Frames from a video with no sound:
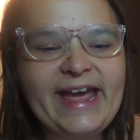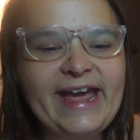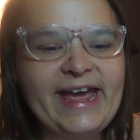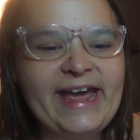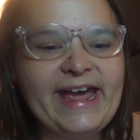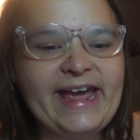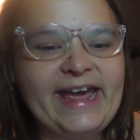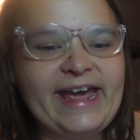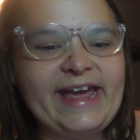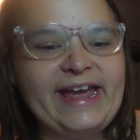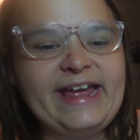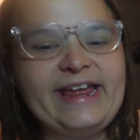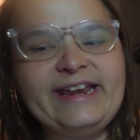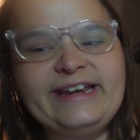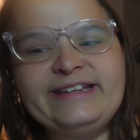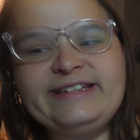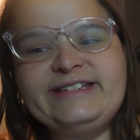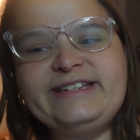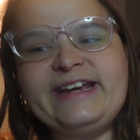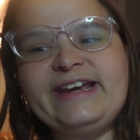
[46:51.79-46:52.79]

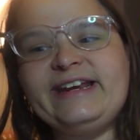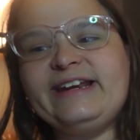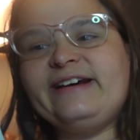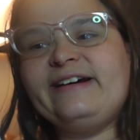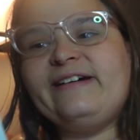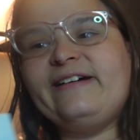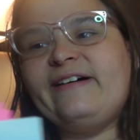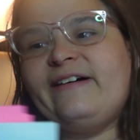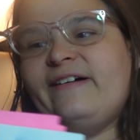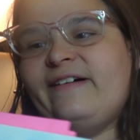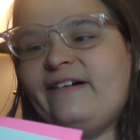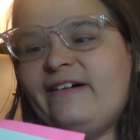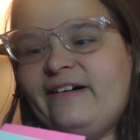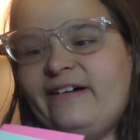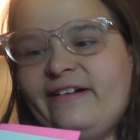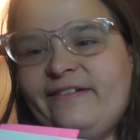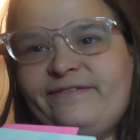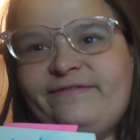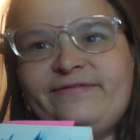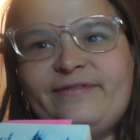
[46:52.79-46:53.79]
and Dana
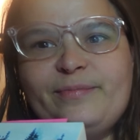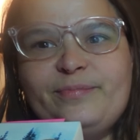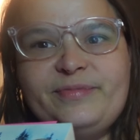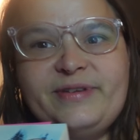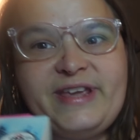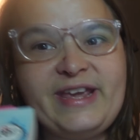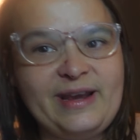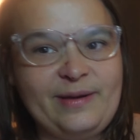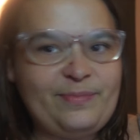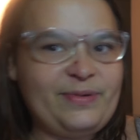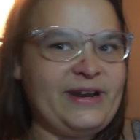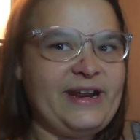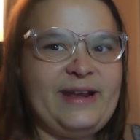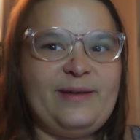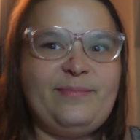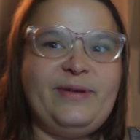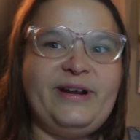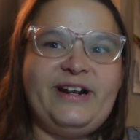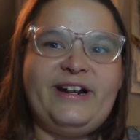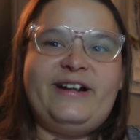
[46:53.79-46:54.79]
on from Camp
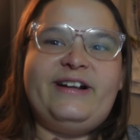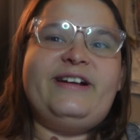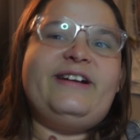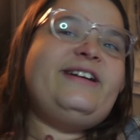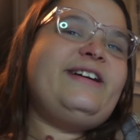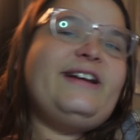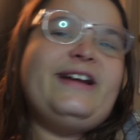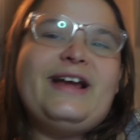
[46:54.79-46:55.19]
Nightmare,